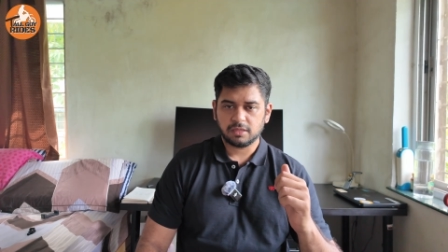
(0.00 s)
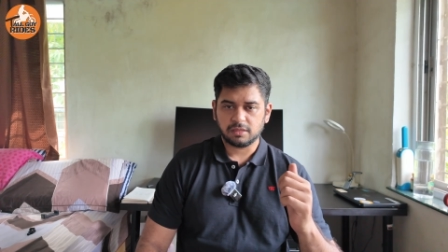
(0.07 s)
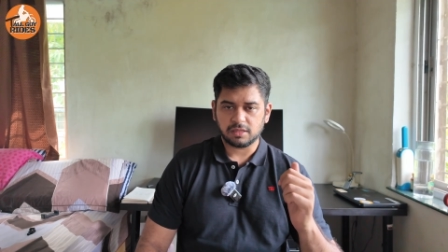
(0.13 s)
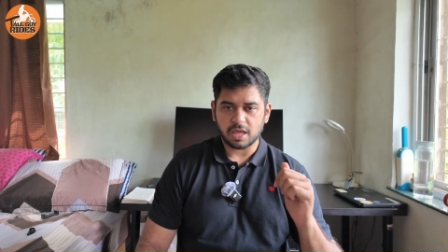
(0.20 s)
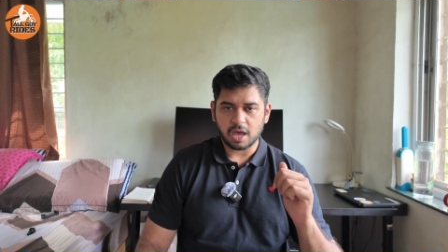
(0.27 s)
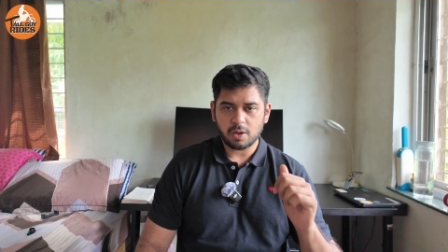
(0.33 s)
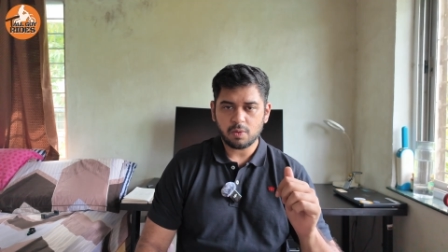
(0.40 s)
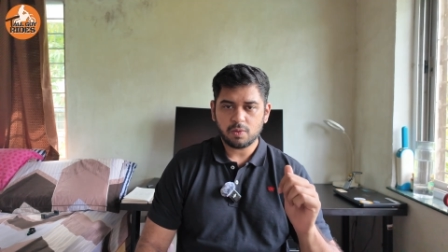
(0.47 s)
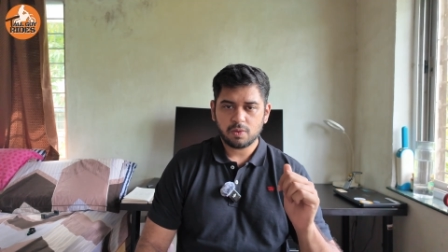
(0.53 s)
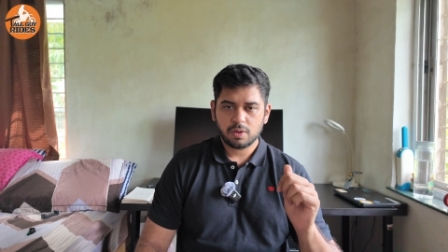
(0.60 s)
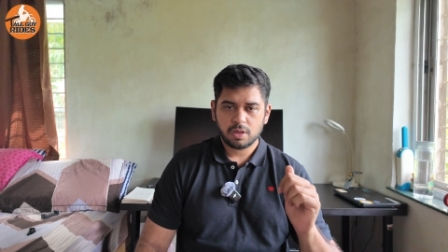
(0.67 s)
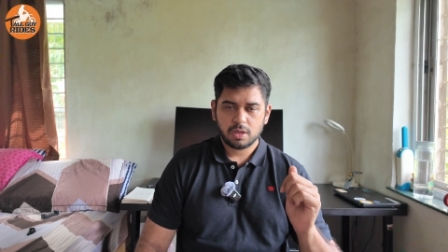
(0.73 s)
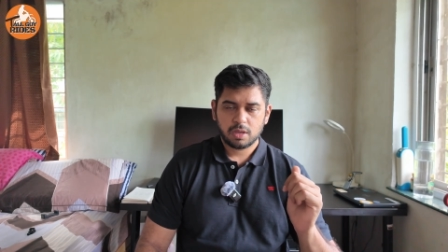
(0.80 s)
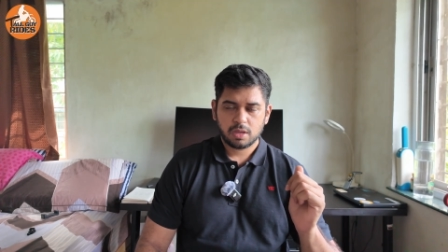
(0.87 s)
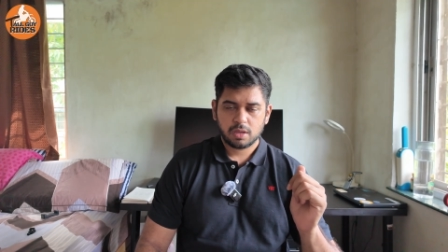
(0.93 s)
Now,
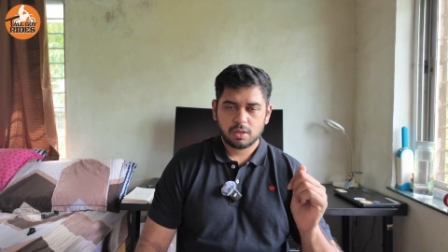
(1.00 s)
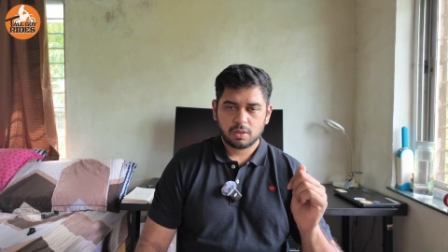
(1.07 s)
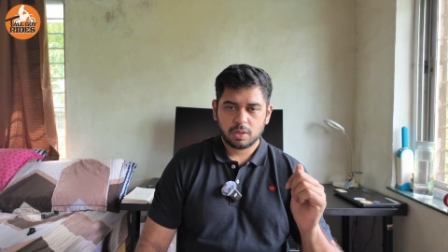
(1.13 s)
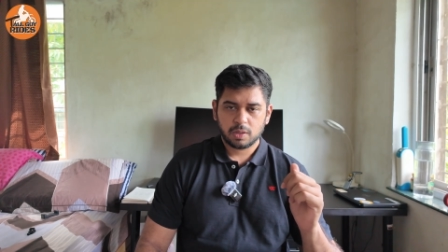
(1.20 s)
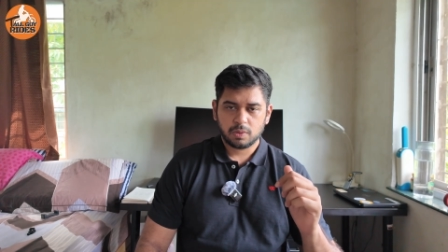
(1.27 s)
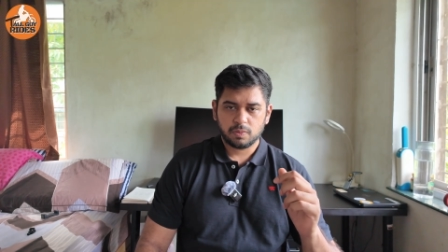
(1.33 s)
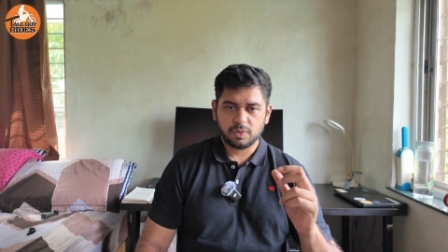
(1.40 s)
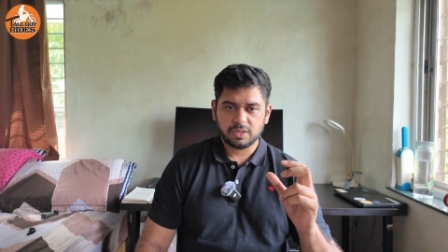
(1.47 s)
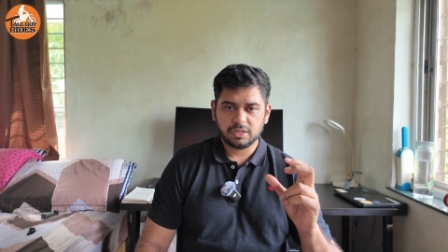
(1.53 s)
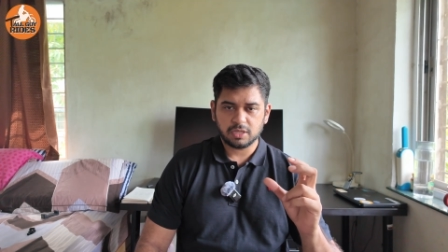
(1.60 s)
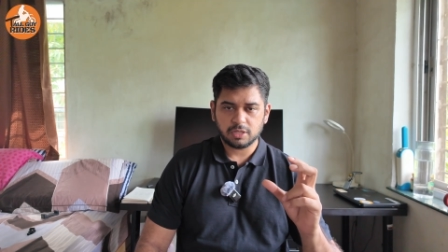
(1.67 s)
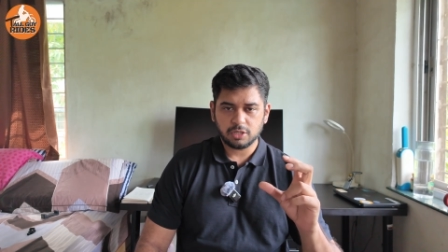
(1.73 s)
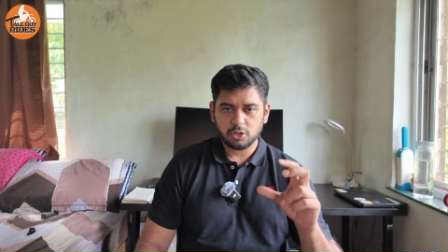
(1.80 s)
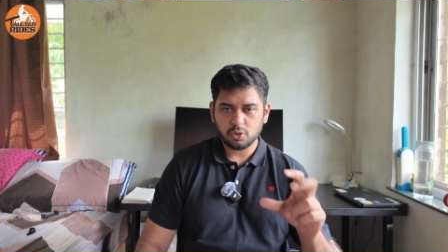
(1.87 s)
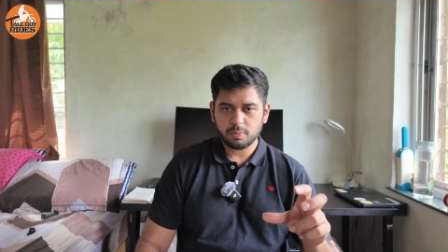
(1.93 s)
with
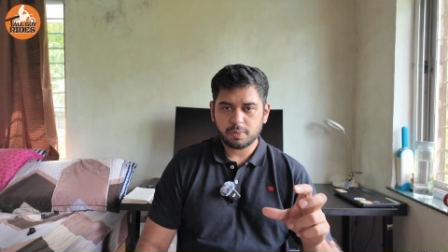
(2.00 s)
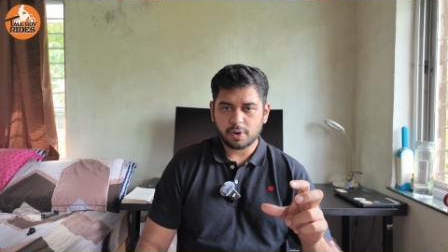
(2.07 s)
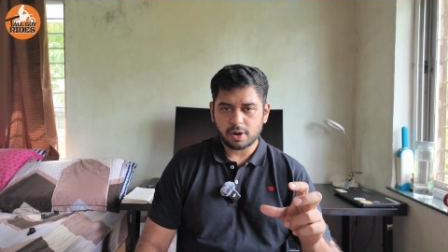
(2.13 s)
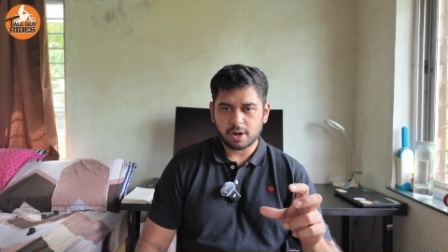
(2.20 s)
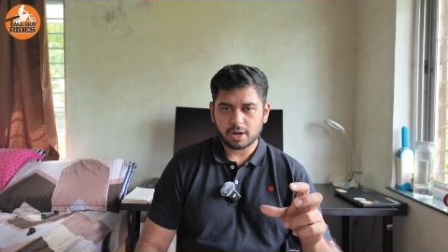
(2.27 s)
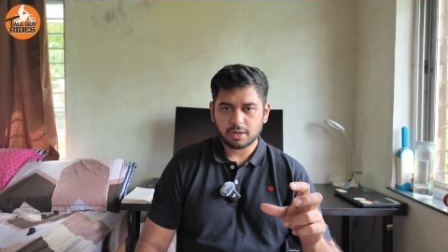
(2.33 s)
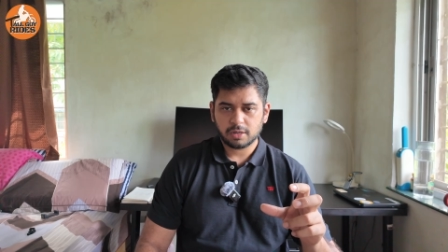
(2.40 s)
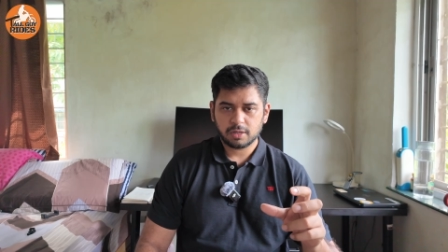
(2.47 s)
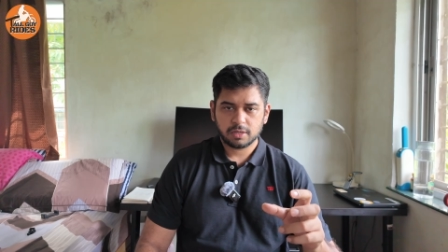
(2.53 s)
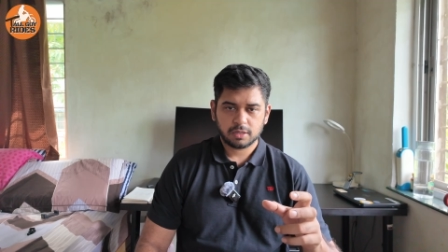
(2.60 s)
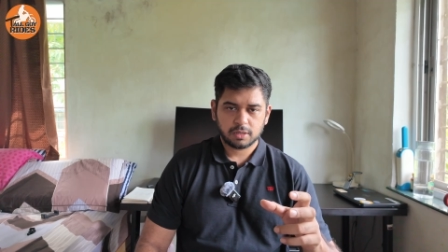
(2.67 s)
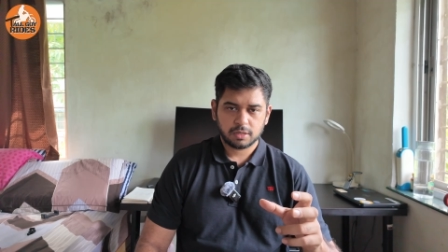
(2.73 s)
the new product,